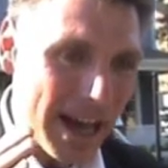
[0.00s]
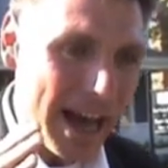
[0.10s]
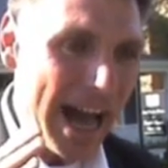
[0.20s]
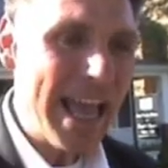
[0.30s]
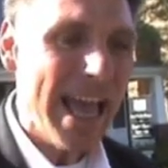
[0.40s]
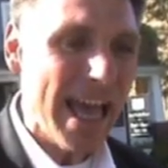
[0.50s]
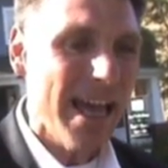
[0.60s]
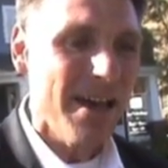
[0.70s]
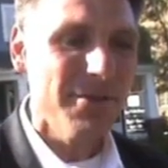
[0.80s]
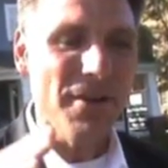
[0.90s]
I
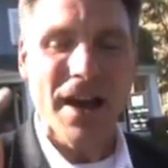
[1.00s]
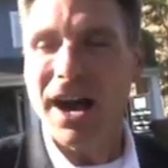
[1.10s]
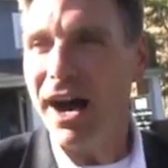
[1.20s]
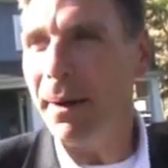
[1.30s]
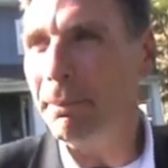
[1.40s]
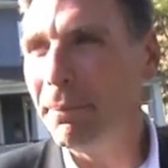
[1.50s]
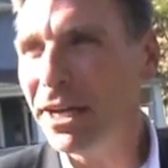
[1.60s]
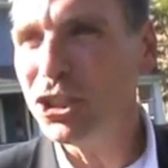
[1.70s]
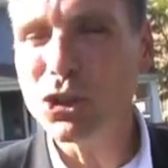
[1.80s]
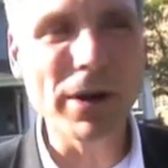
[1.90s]
have a
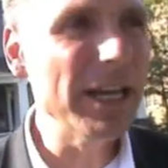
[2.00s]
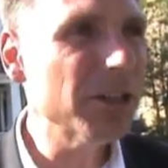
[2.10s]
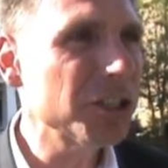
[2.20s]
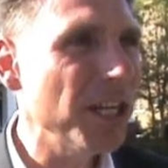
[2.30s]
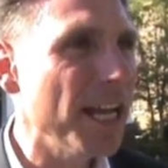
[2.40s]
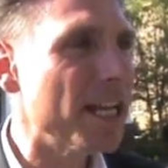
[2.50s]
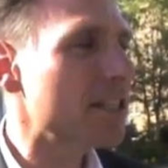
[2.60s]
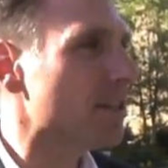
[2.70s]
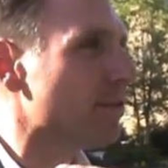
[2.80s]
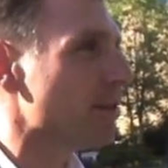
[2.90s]
much greater
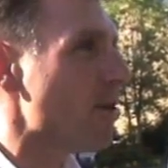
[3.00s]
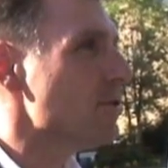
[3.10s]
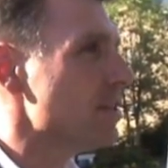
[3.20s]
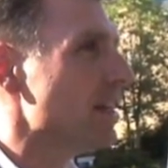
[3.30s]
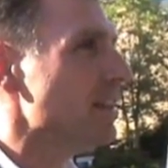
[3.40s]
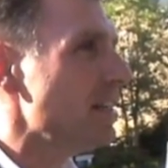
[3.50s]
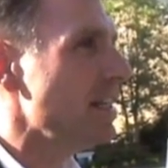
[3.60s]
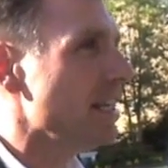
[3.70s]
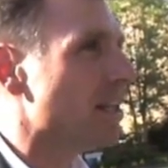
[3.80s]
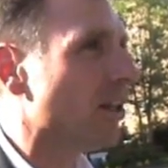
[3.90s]
chance of closing the
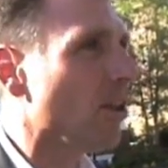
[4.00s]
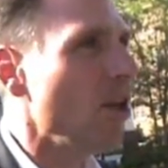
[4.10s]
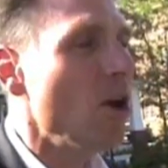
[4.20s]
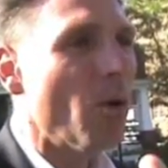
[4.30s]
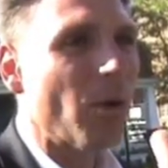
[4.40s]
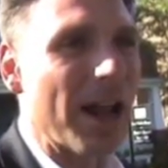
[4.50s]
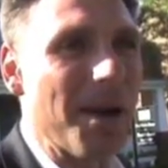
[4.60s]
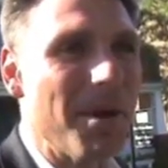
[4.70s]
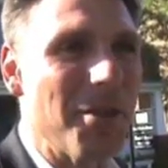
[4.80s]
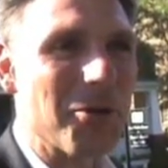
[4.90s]
deal when
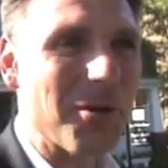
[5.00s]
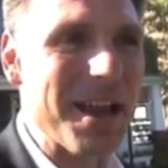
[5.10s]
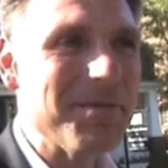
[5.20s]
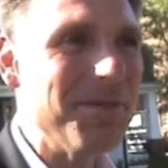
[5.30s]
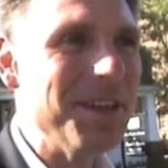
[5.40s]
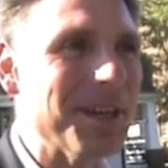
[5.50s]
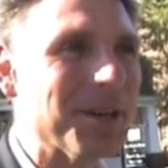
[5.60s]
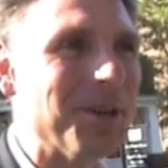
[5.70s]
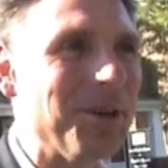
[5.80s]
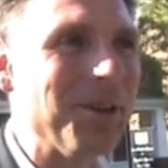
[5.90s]
I'm on the right
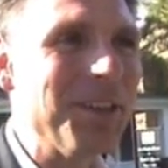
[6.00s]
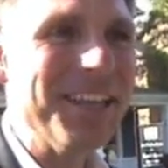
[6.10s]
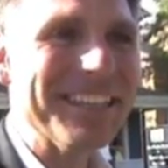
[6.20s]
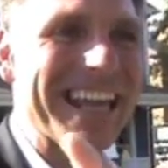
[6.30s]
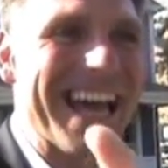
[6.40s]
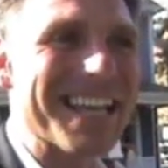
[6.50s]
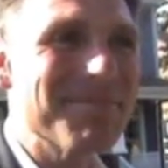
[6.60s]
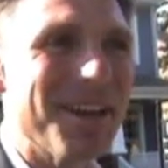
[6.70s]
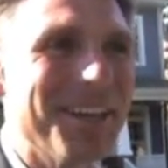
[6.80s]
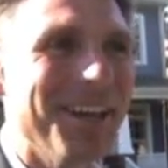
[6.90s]
vehicle that has
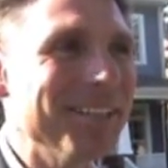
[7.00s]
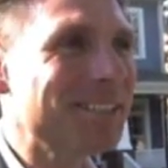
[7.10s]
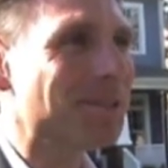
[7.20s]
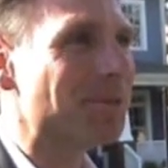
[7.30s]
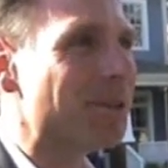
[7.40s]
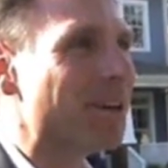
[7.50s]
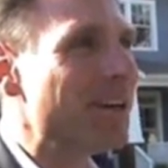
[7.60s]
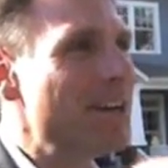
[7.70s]
my customer